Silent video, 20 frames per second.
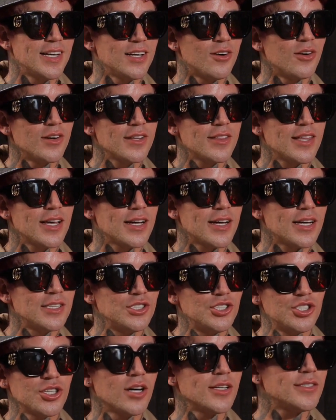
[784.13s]
They only think I
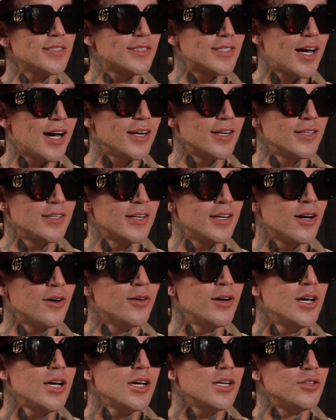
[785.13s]
just started.
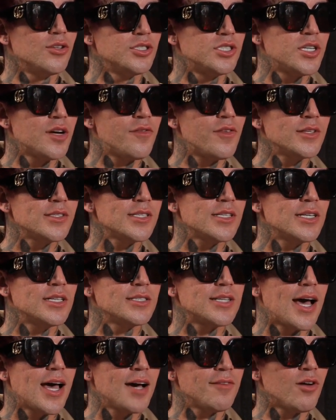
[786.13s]
The difference
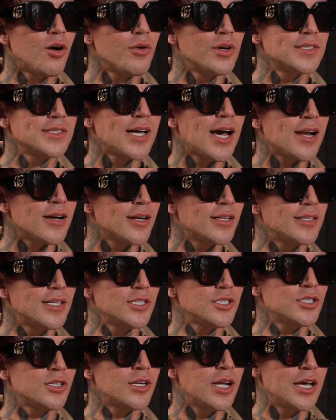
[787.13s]
is I have always gotten
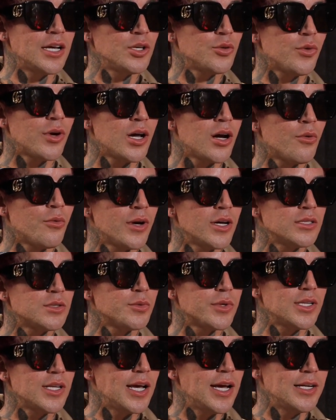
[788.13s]
attention anywhere I went
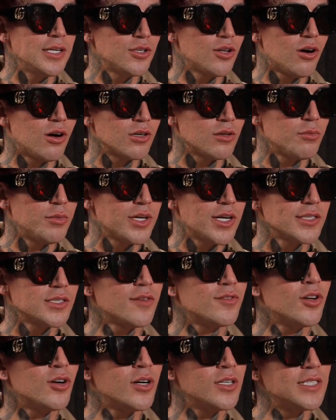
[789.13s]
with any dog because
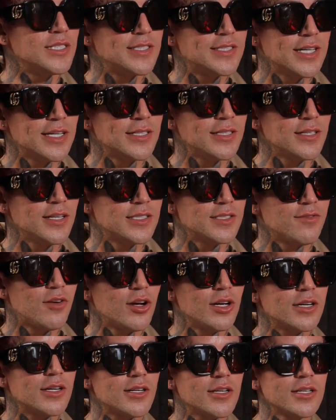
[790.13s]
of the understanding. It's
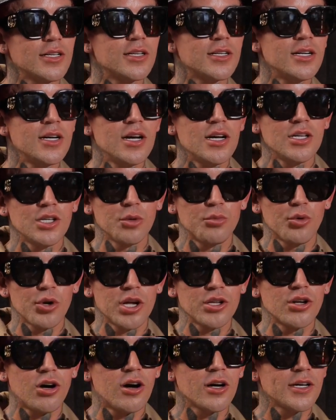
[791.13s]
very clear. You put
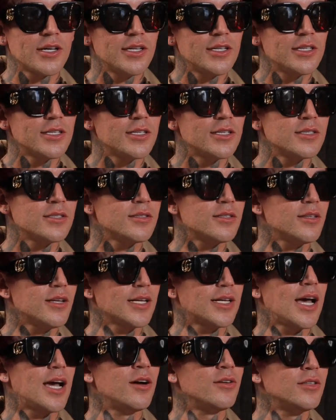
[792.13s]
a dog here,
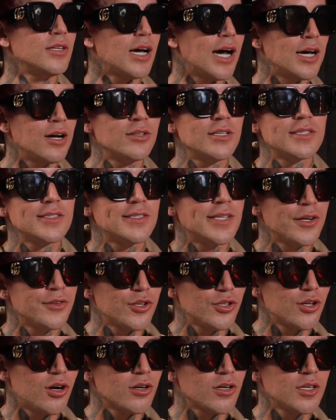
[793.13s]
like I
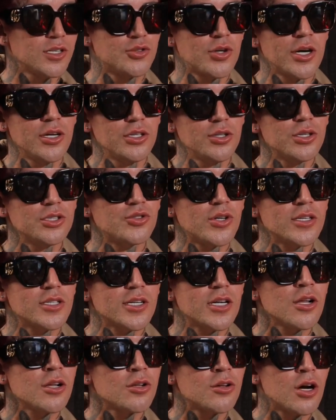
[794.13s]
understand the dog. You're trying to
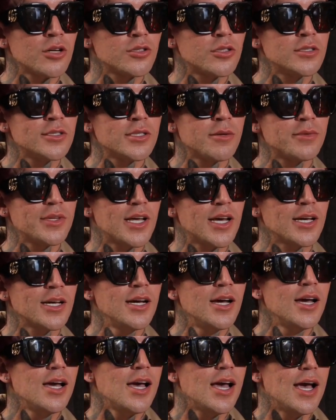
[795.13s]
get the dog to do
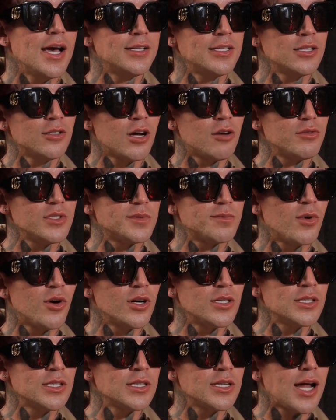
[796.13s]
something and they're not
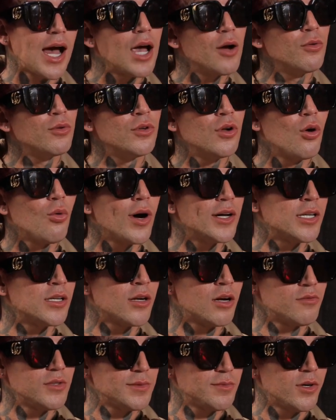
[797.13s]
responding. I will know why they're
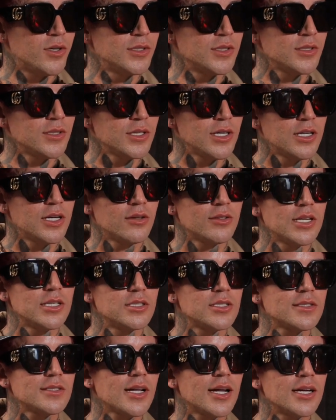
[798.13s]
not responding. They're
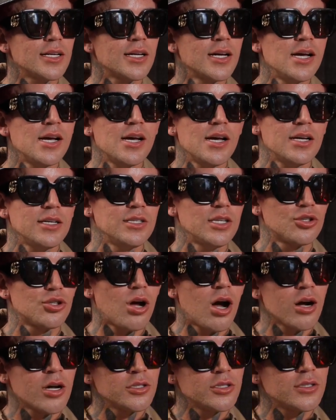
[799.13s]
just like, you're
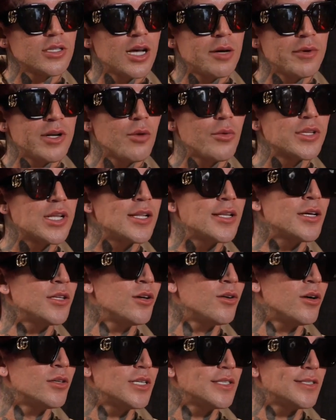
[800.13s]
talking to them in a way that they
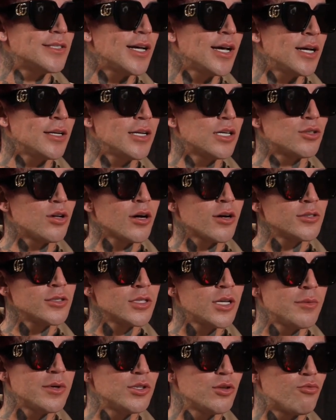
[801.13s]
don't understand. You're talking
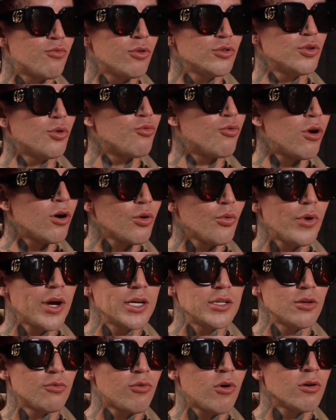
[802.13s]
to them at the wrong
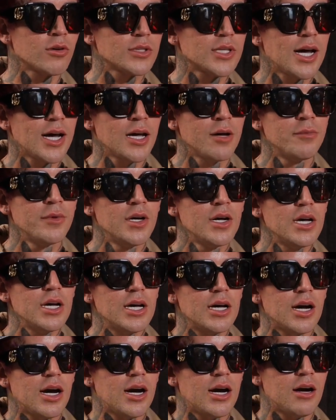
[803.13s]
way, the wrong time.
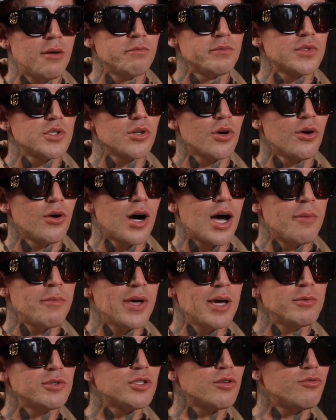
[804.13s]
So I'm
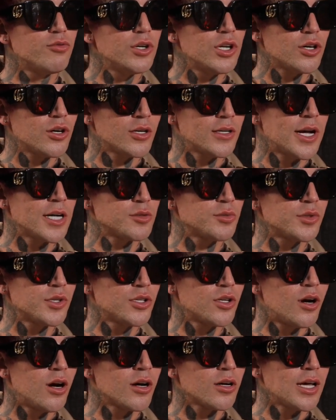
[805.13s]
able to really connect with
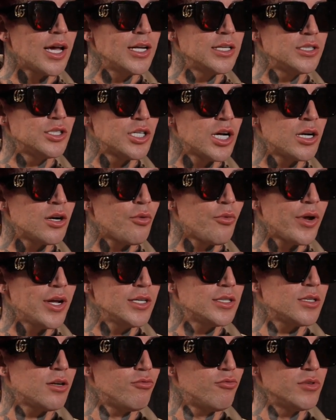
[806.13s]
the dog and
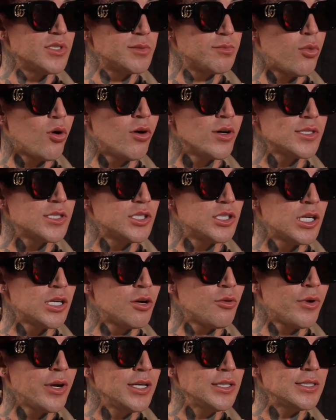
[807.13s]
generate response,
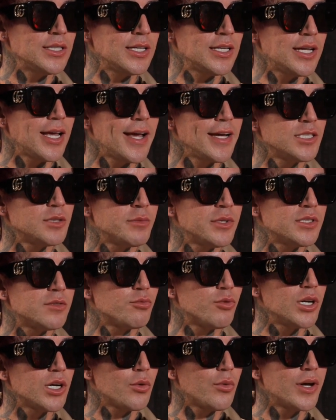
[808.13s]
generate engagement
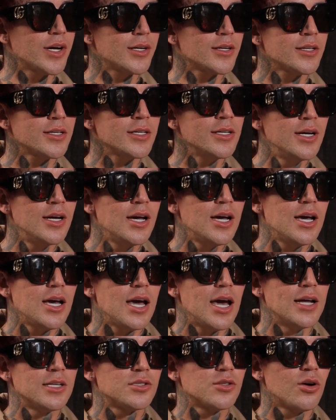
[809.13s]
really quickly.
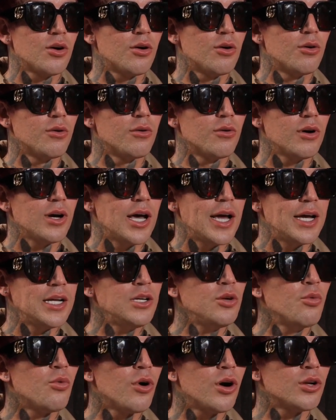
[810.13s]
And so
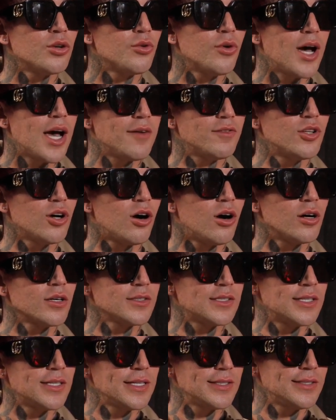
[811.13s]
anyone who have
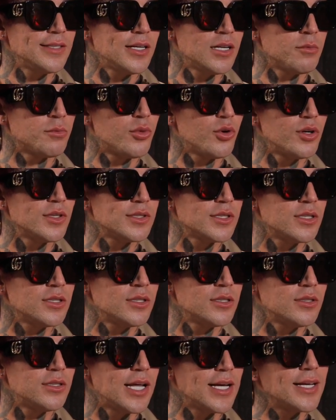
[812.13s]
dogs and they see it in
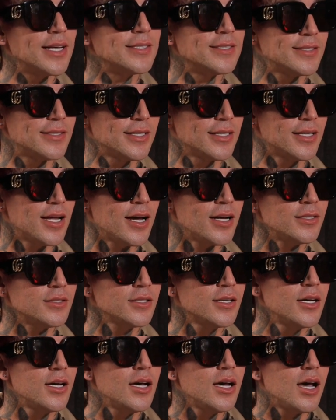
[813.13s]
person, they can see
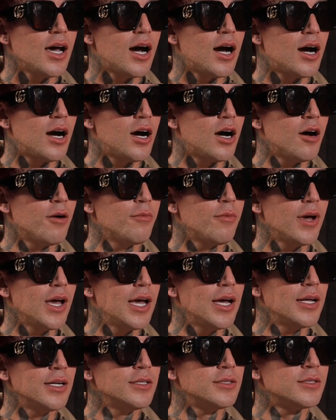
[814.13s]
that.
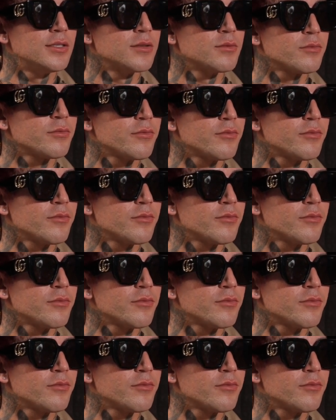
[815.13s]
And